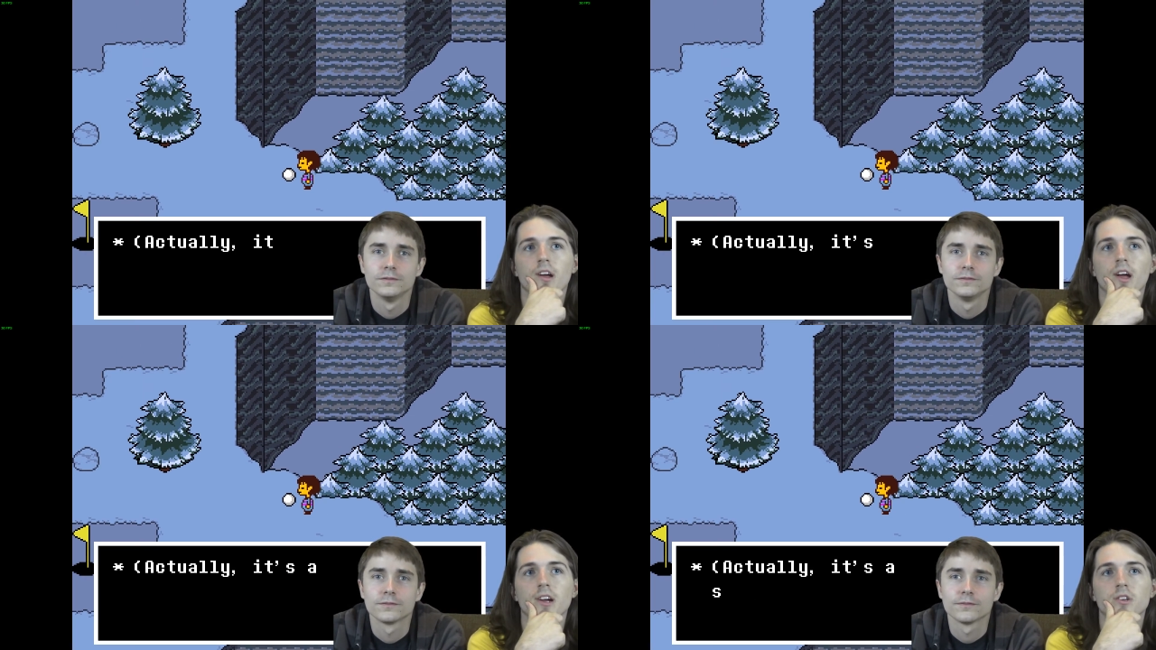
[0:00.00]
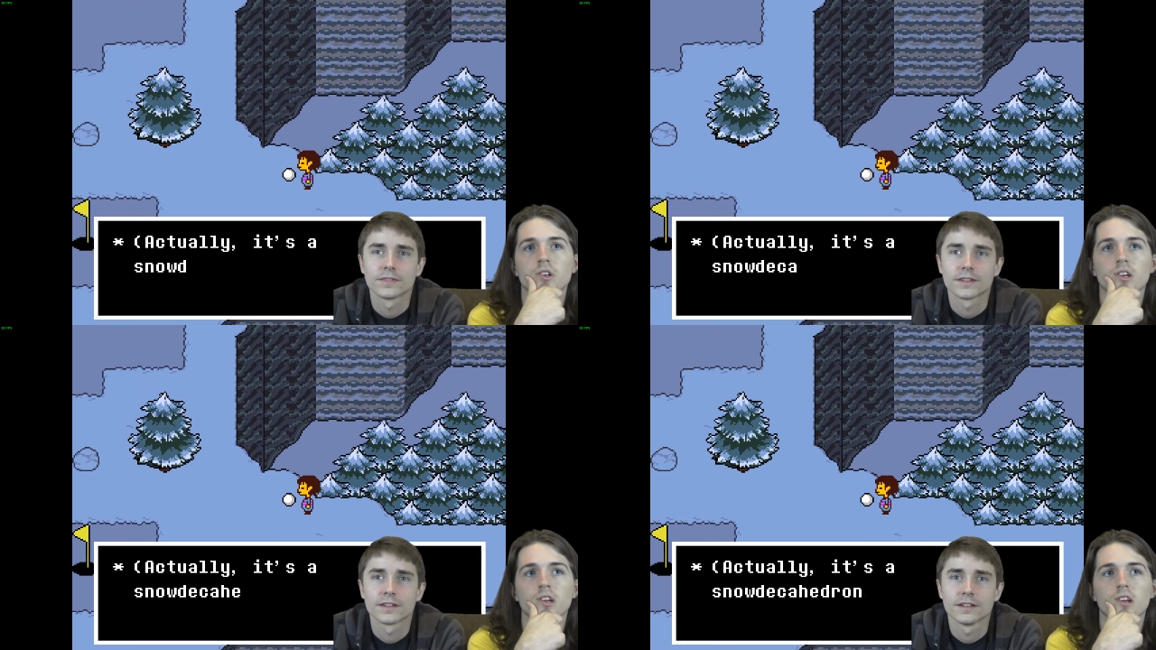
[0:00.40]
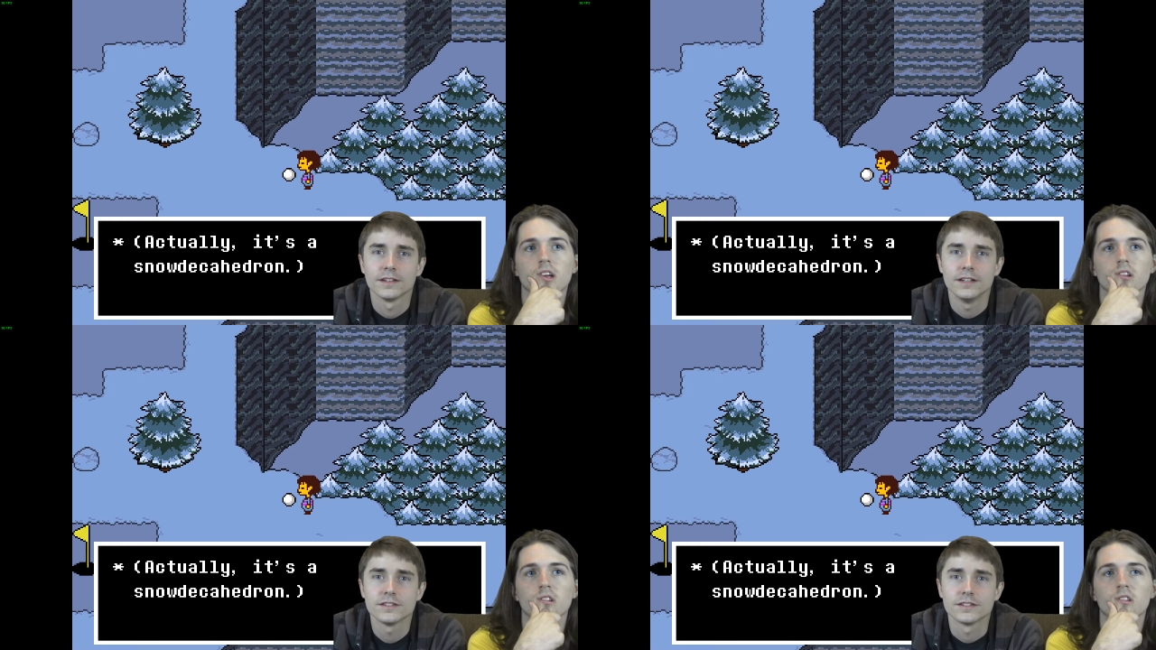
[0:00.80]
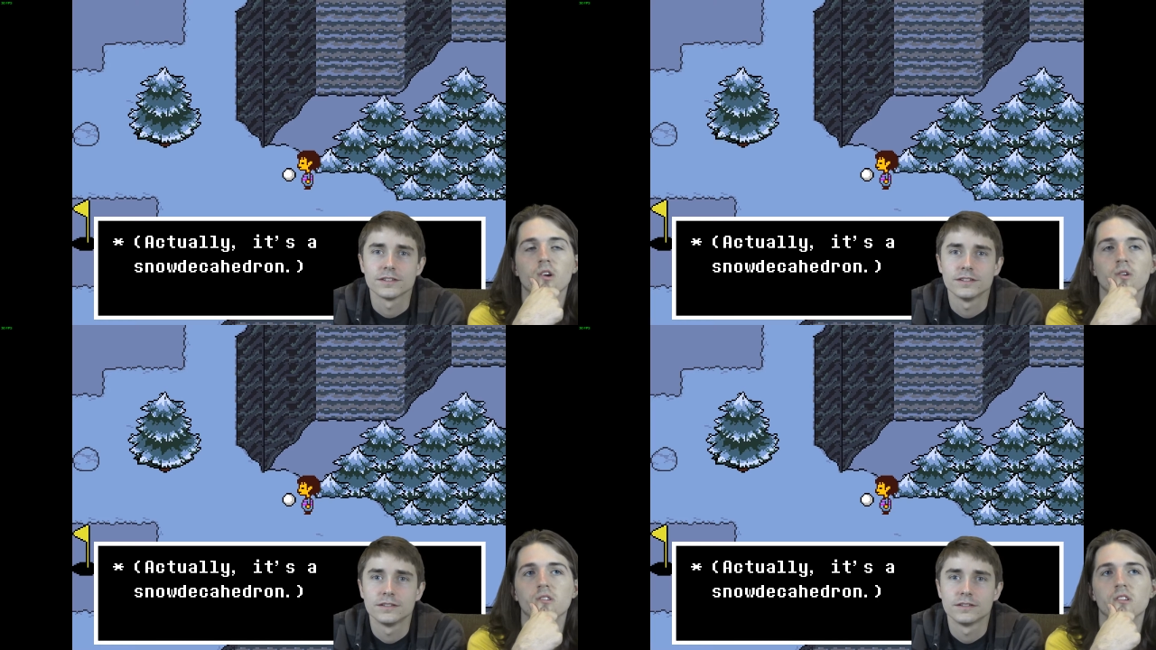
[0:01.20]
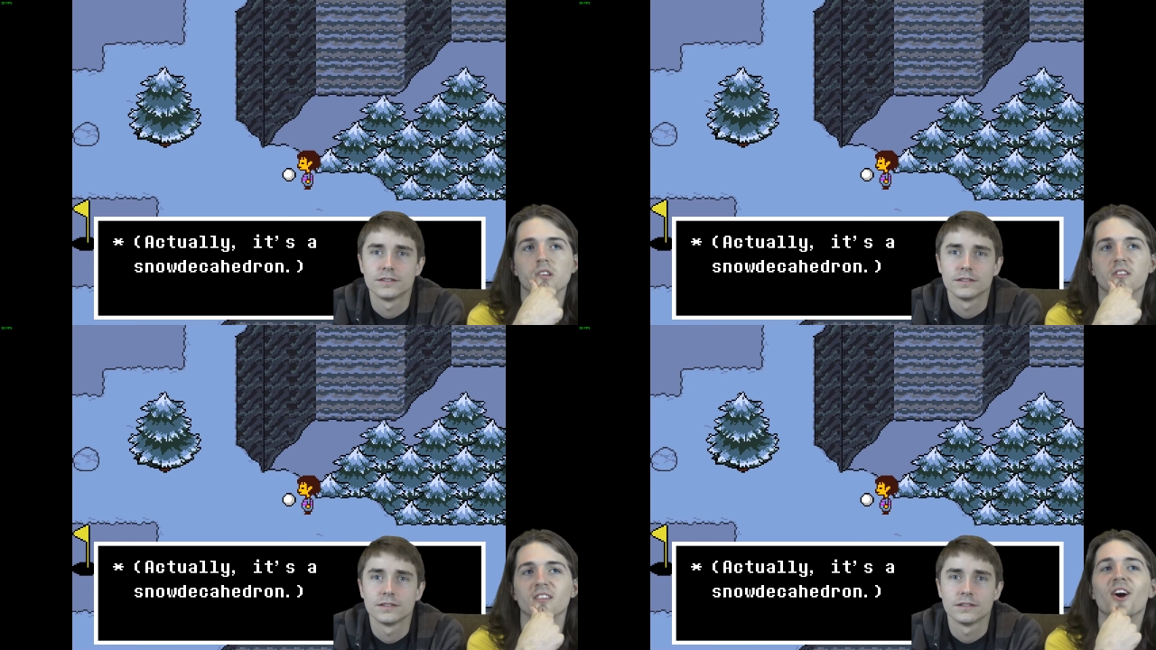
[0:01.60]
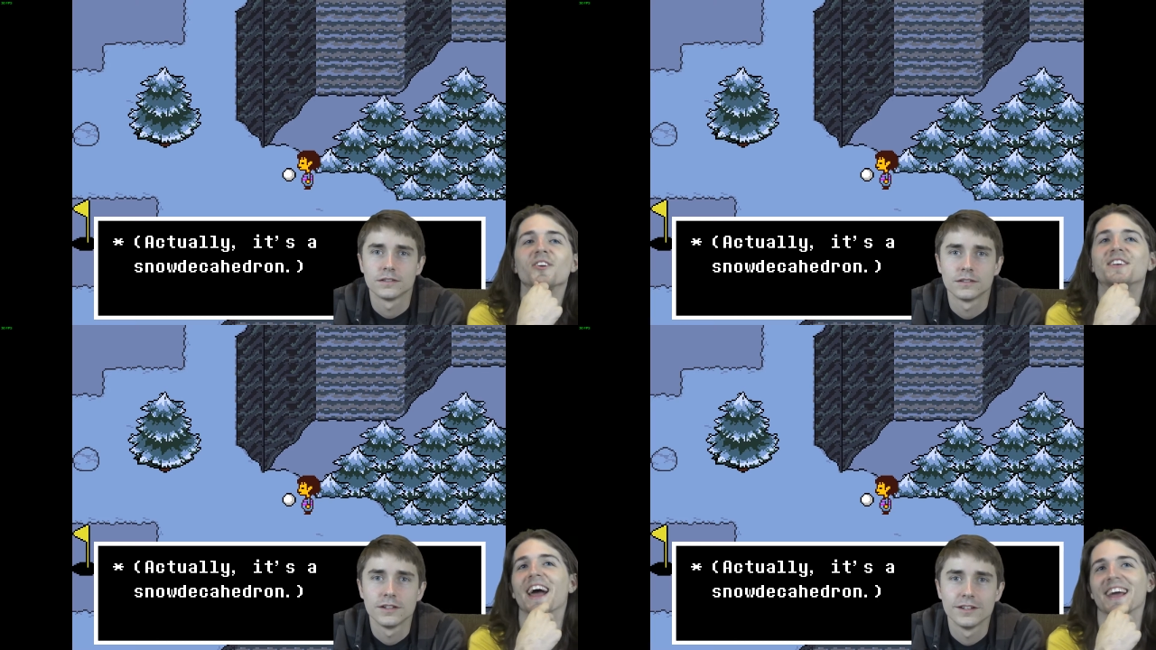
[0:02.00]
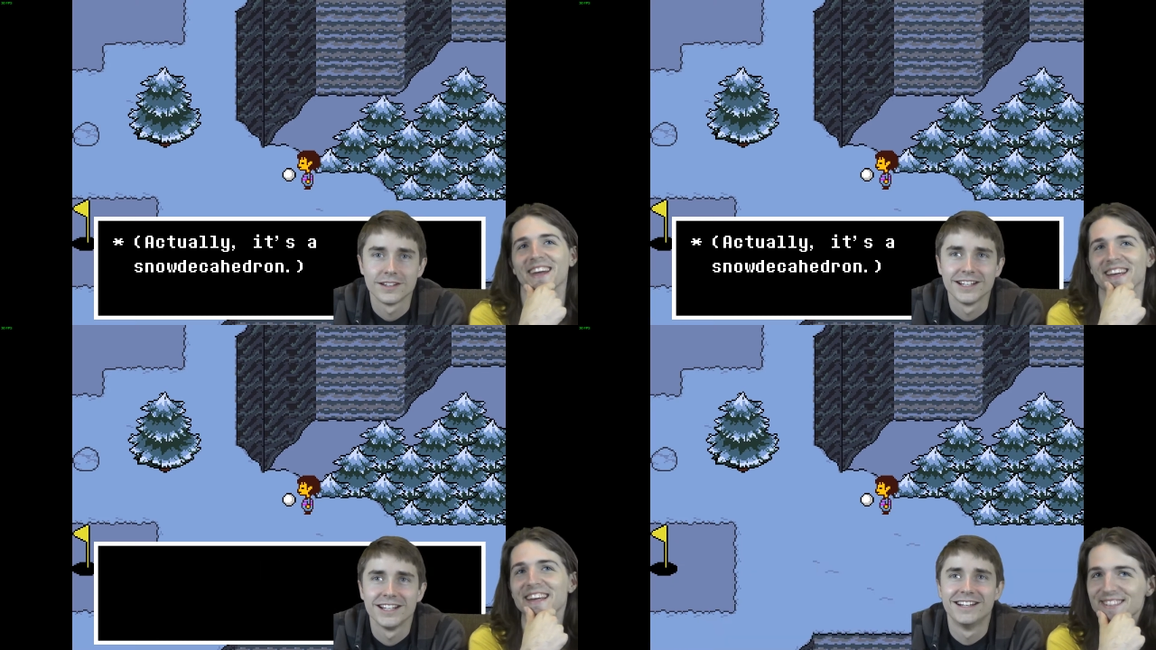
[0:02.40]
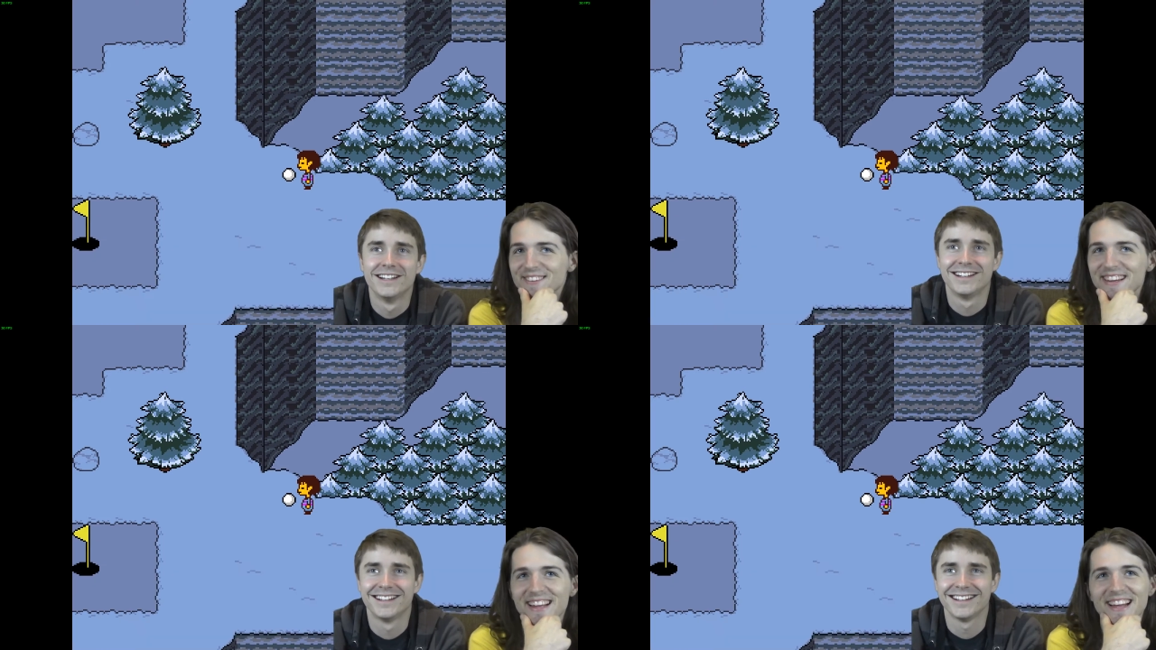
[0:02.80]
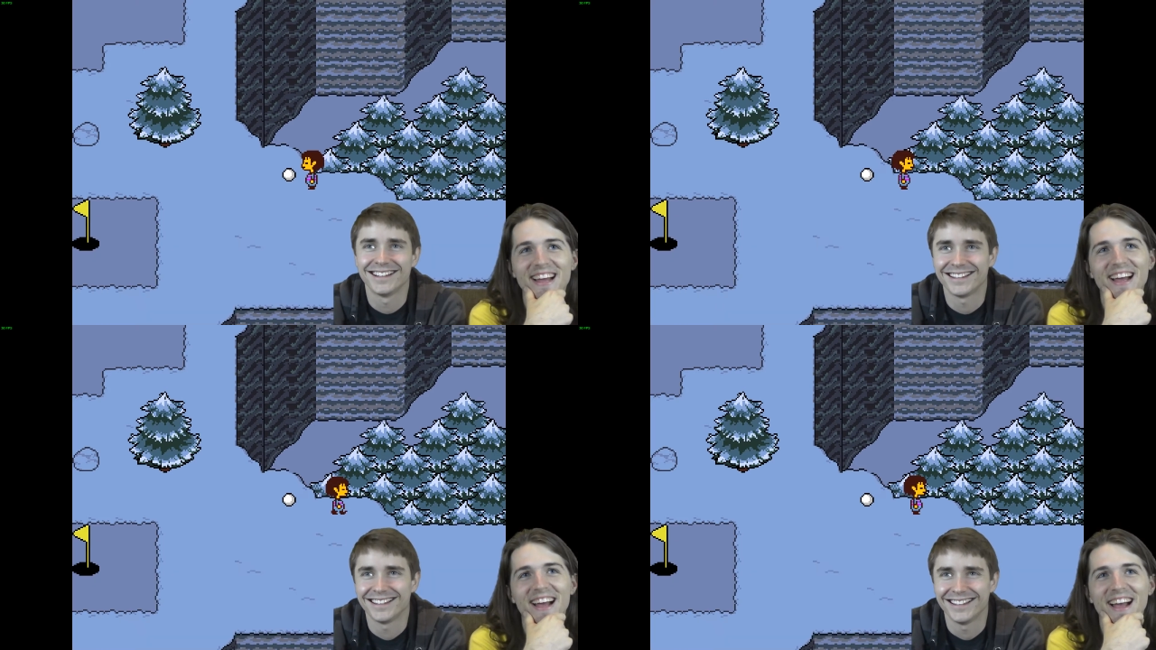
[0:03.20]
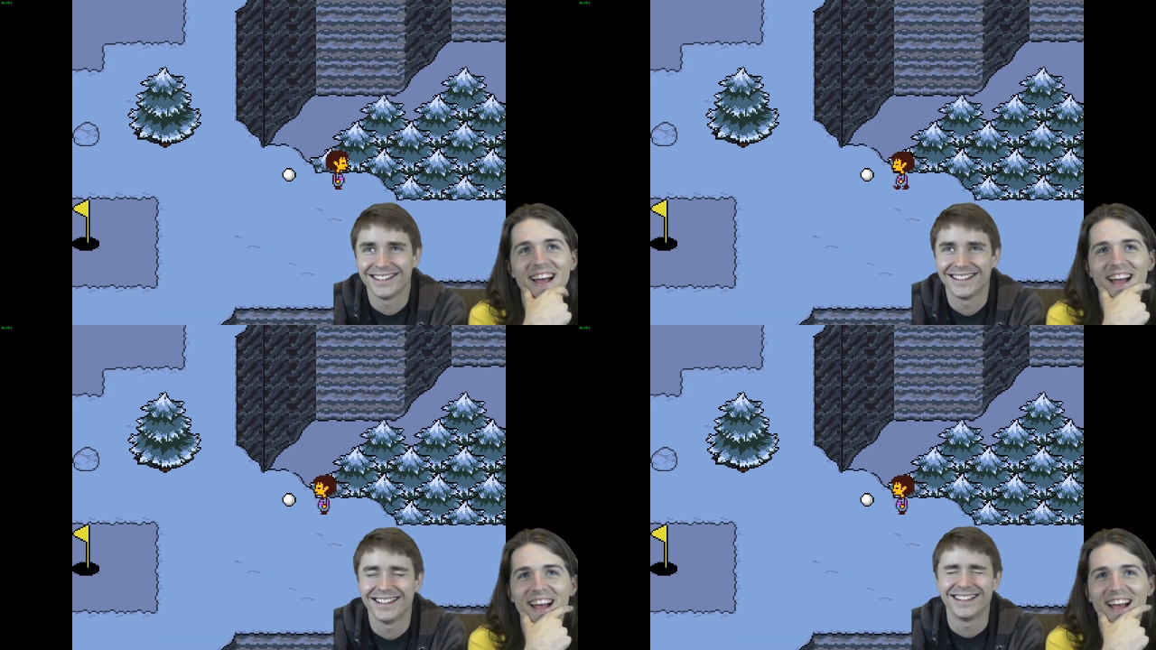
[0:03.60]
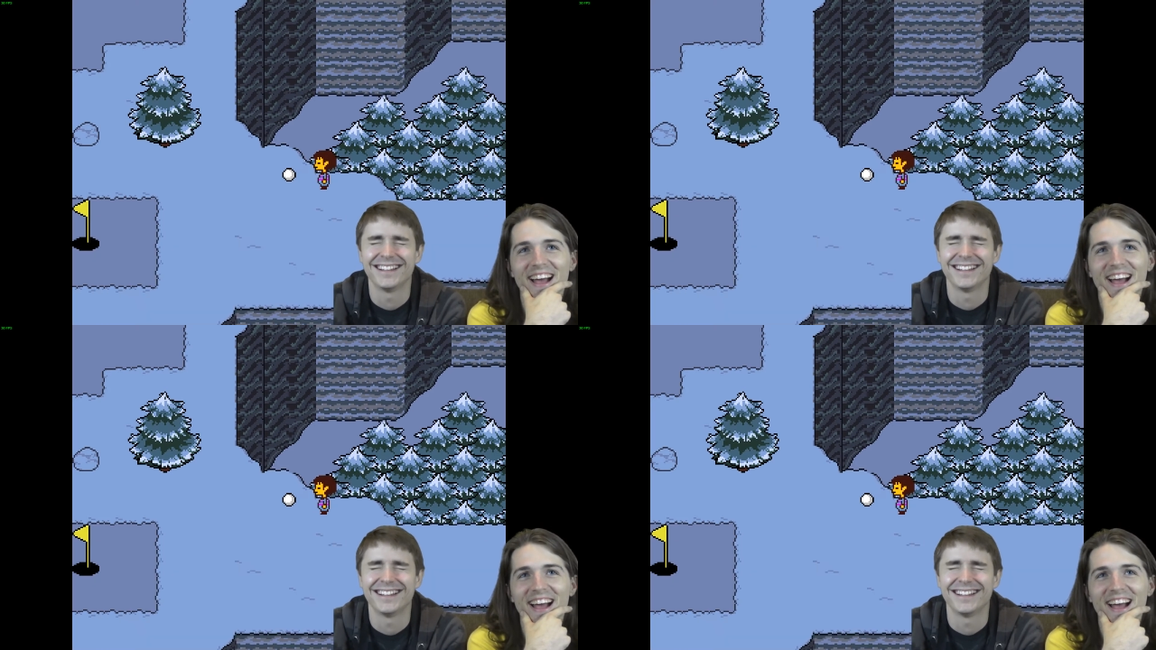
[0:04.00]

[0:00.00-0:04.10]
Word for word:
Speaker 1: Actually, it is a snow, snow decade, Adrian. God